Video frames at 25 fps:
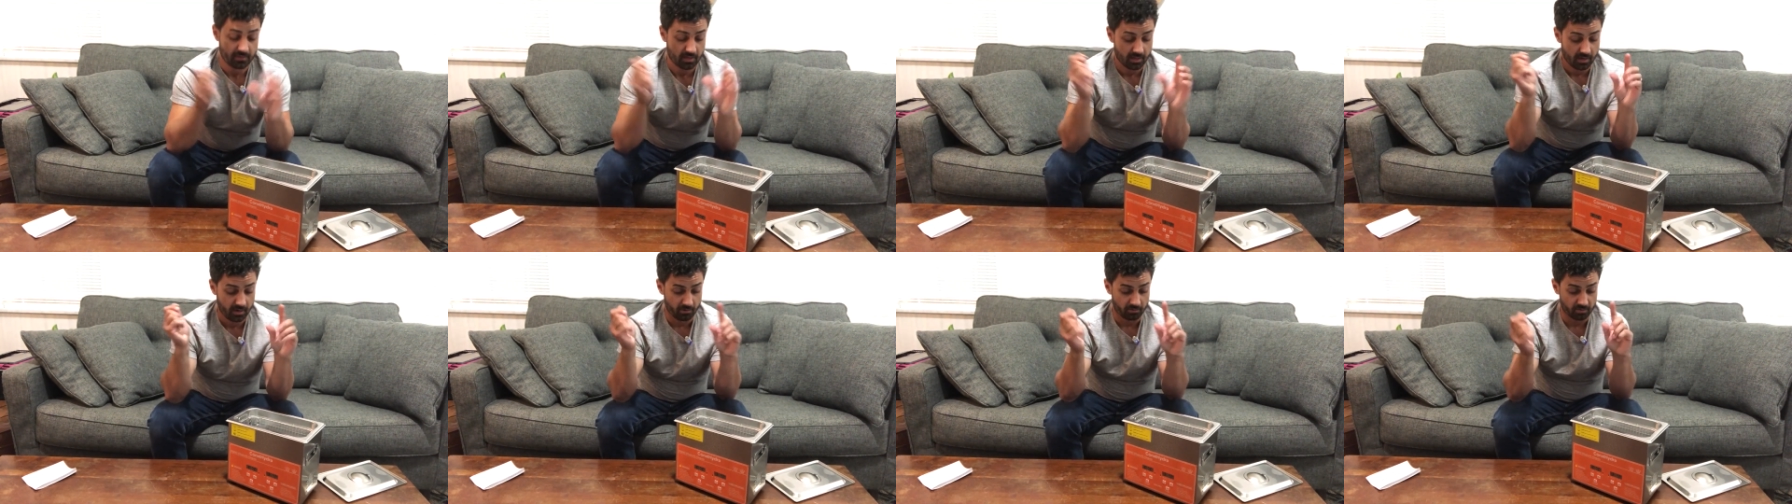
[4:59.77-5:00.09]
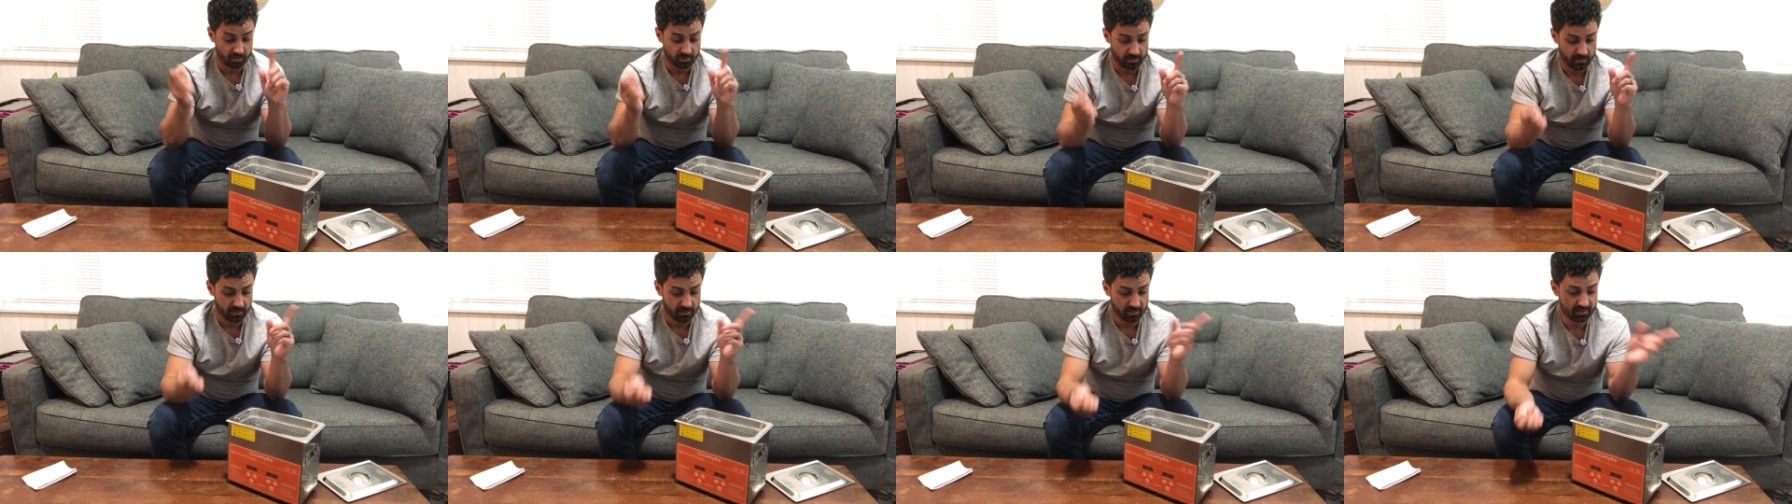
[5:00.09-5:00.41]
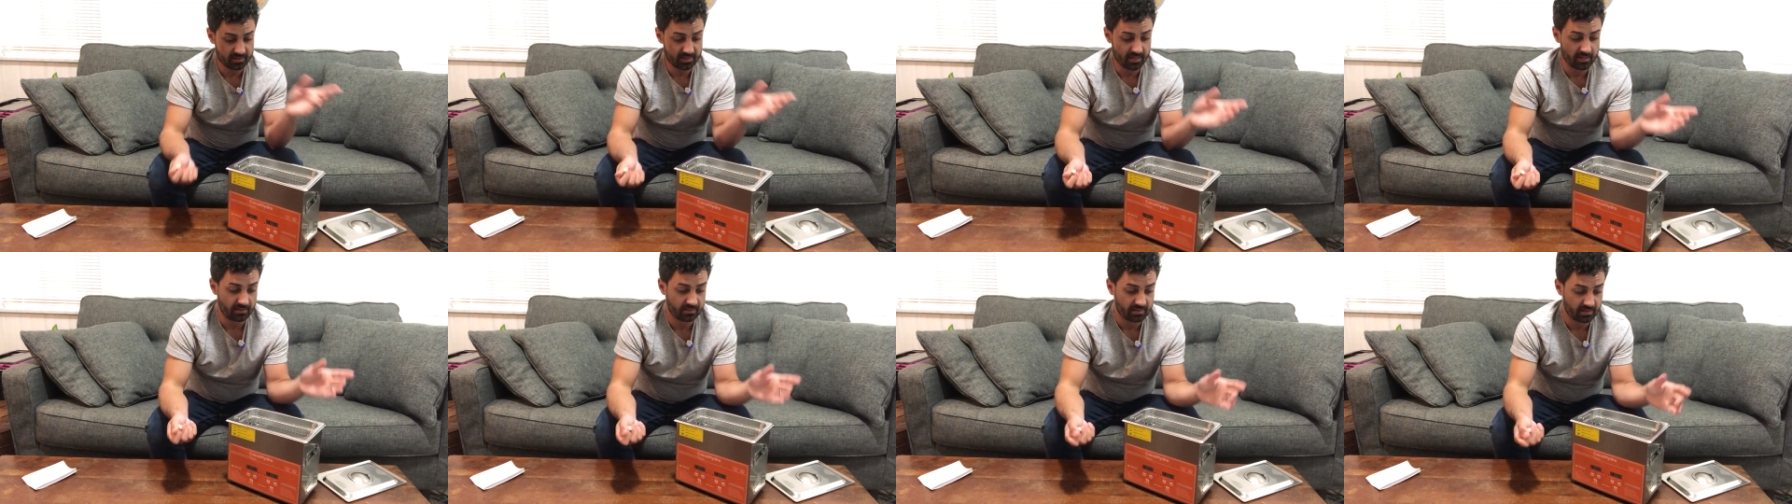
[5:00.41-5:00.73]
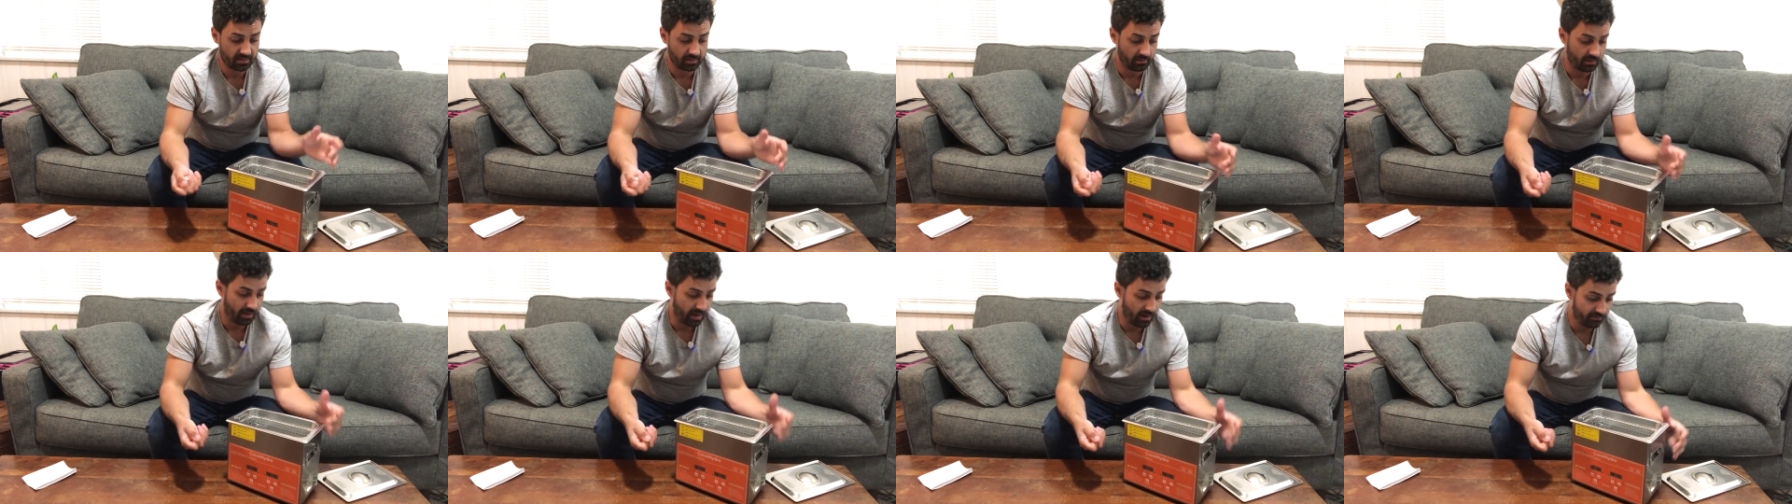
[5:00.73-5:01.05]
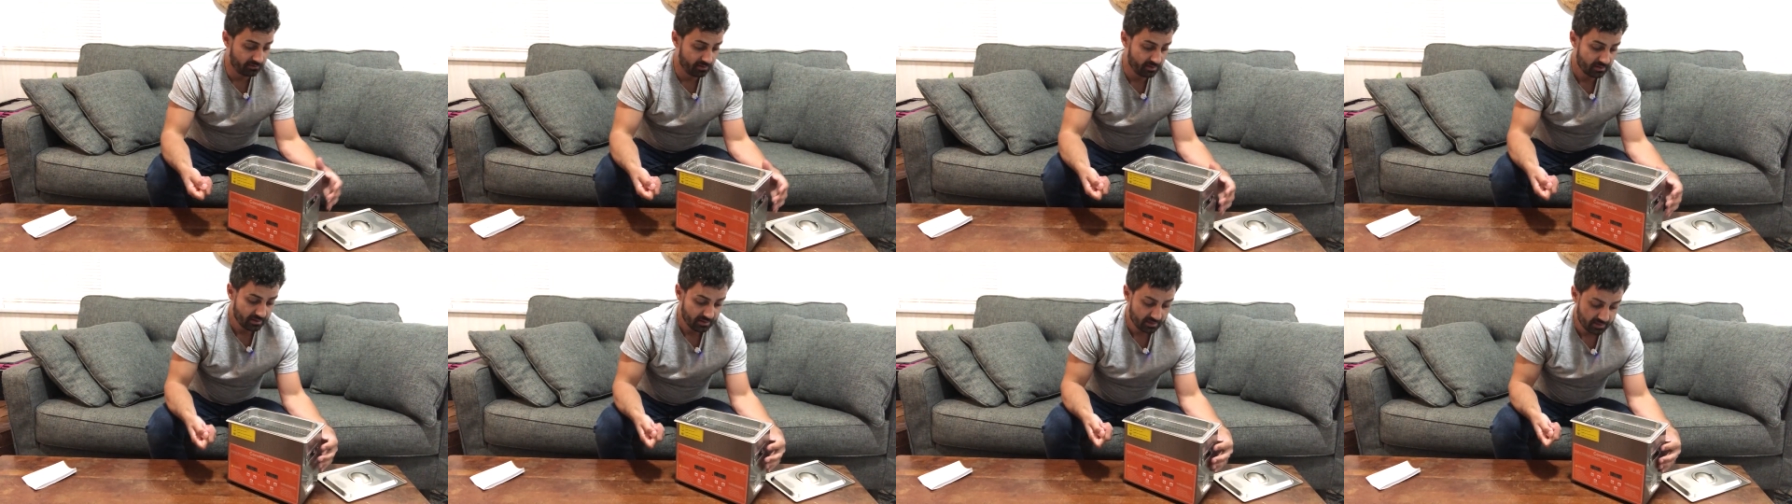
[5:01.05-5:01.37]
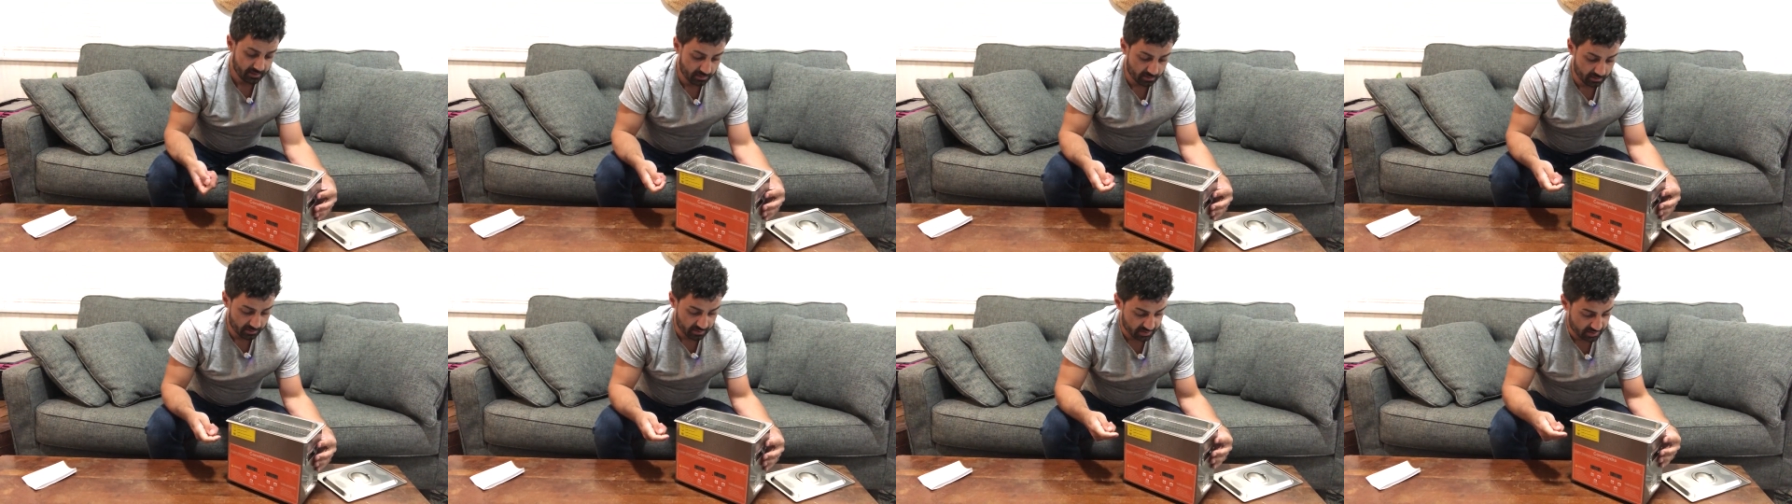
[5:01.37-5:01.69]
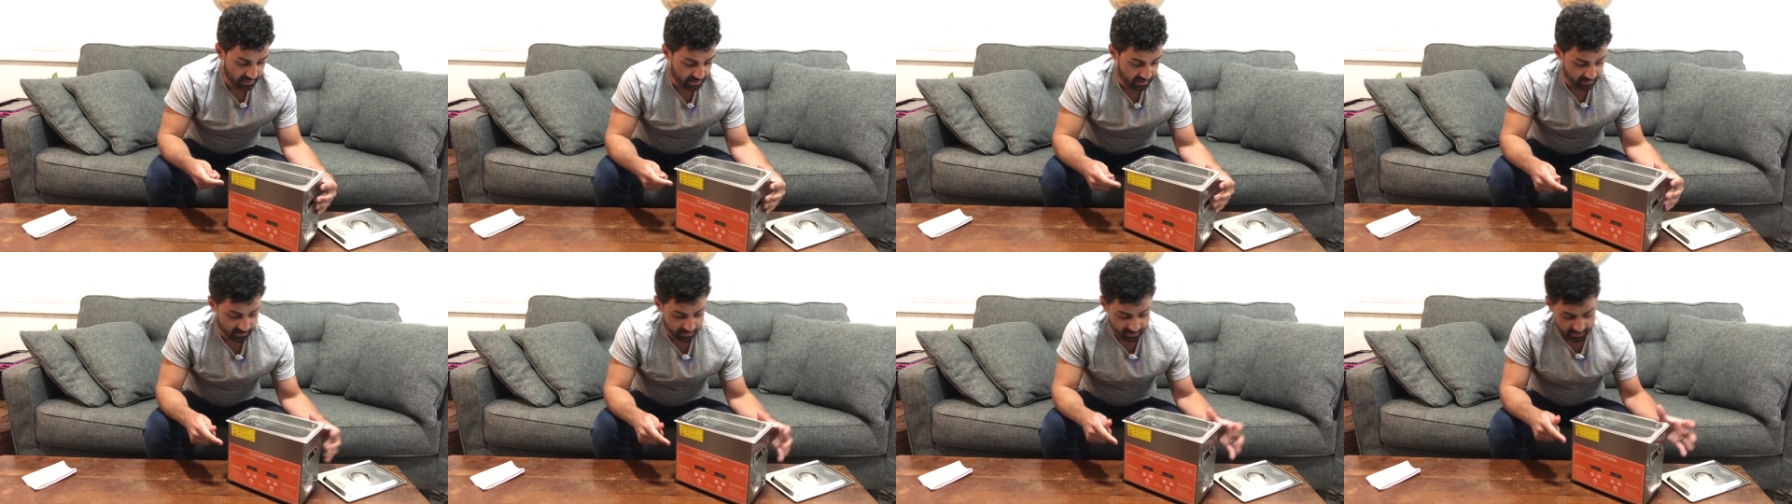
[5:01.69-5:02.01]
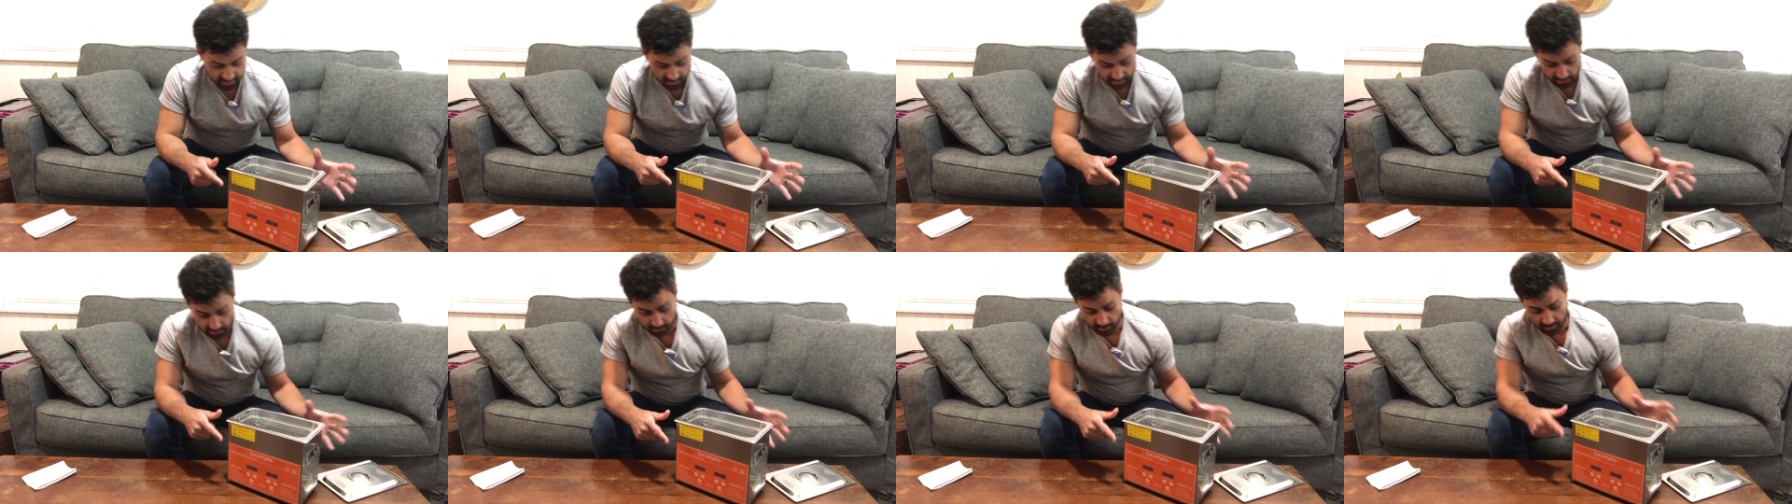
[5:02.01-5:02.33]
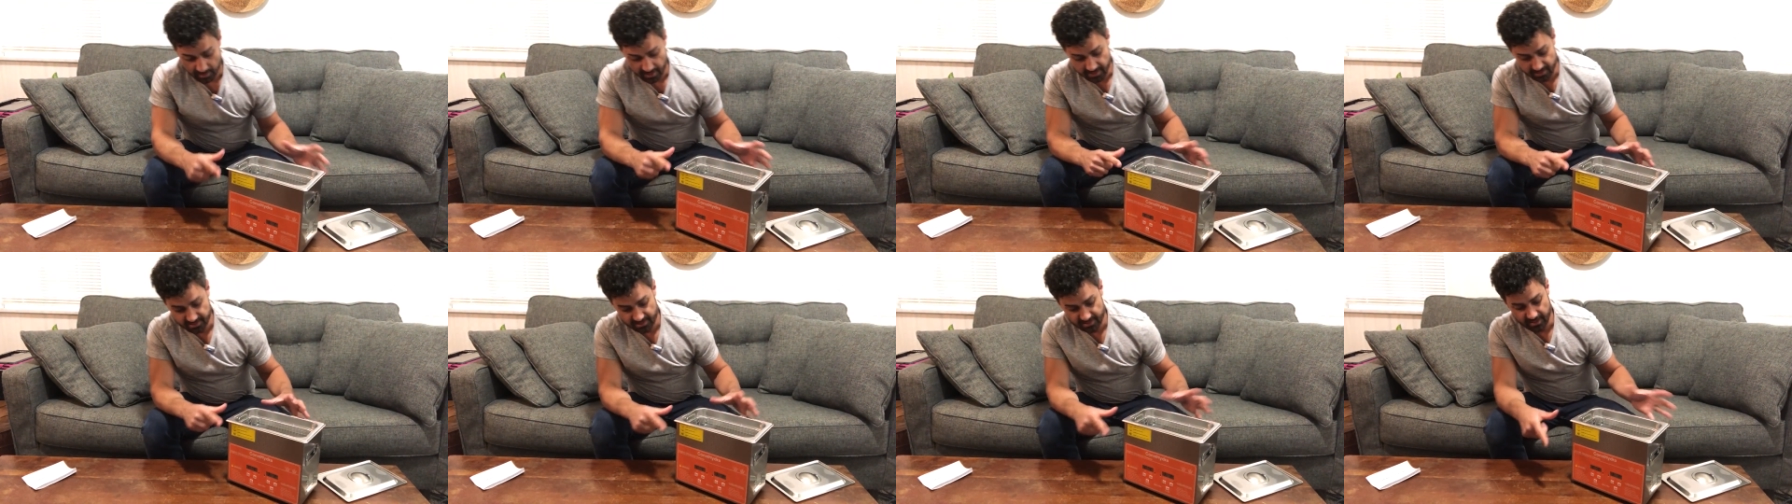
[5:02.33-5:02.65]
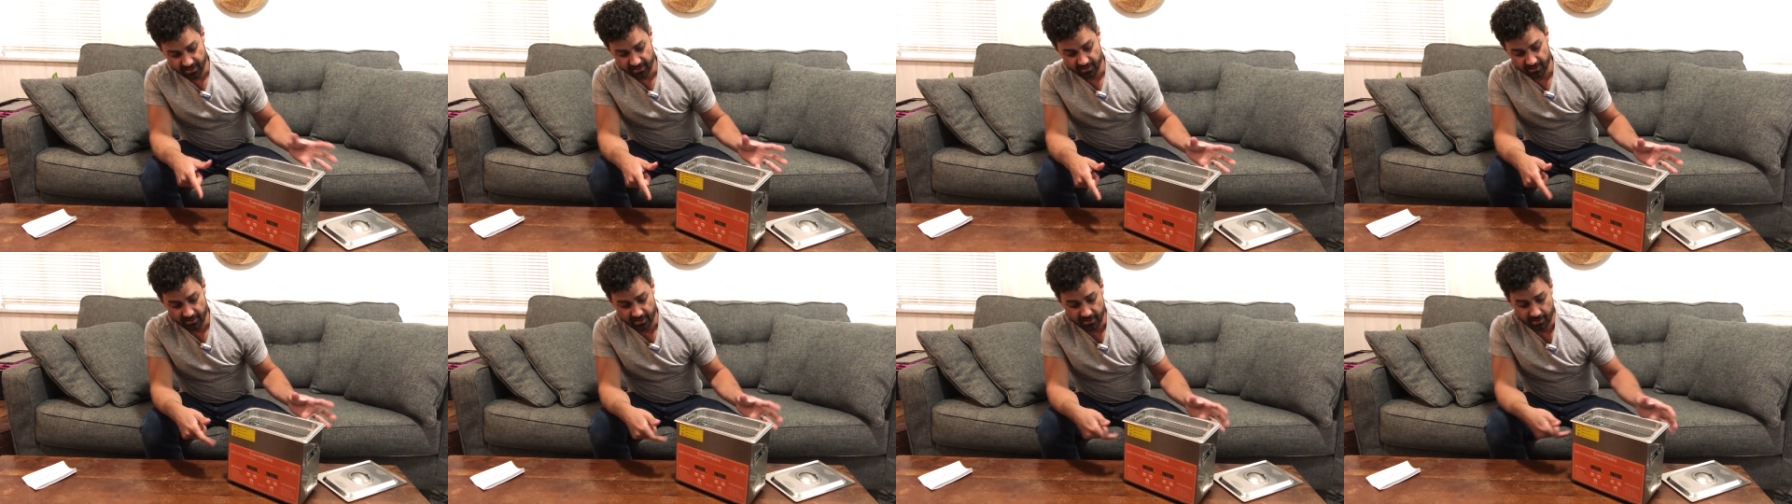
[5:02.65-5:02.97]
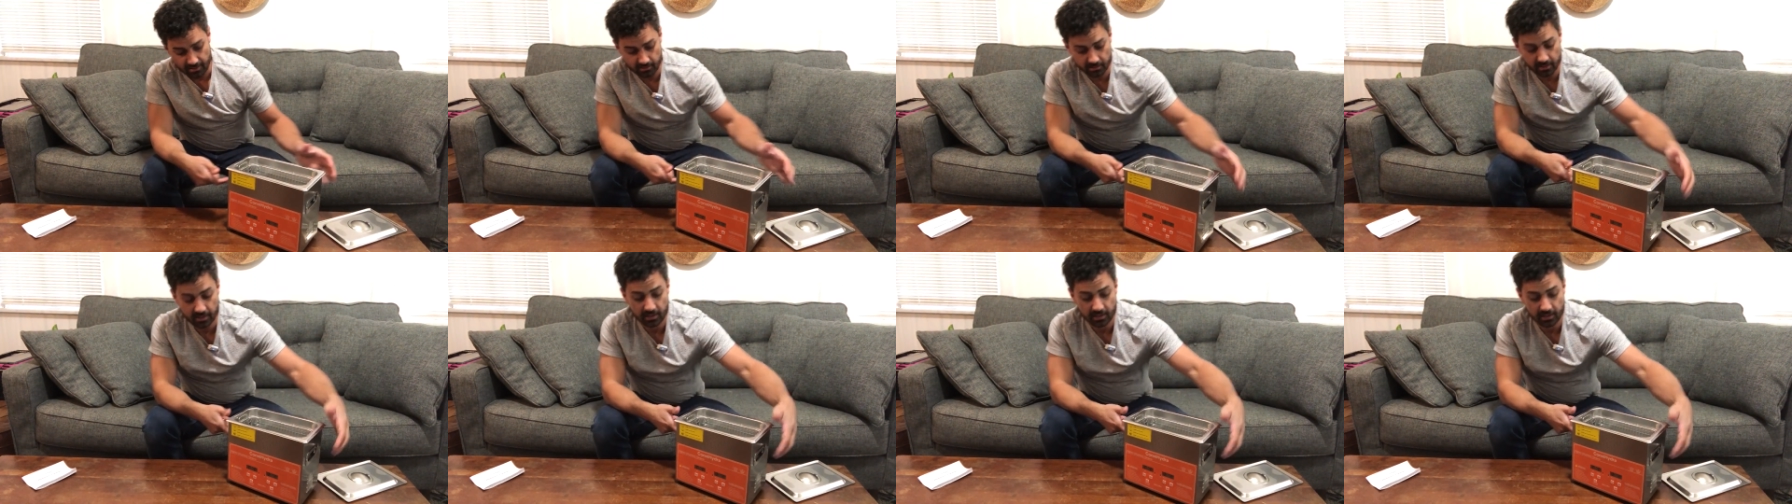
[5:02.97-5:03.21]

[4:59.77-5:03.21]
Oh, and speaking of stainless steel, everything here is stainless steel inside and out.